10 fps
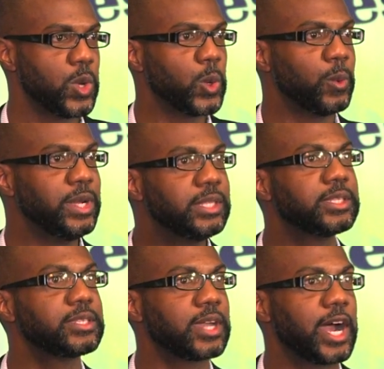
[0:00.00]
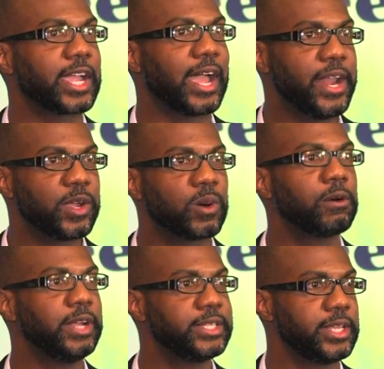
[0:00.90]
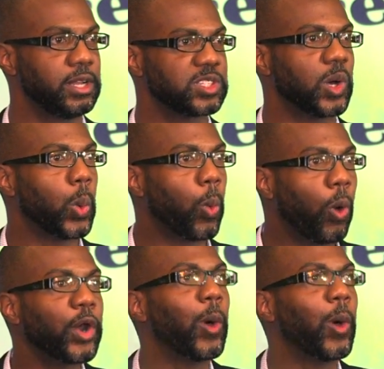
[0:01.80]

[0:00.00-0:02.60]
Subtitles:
We need to start guiding our retailers on what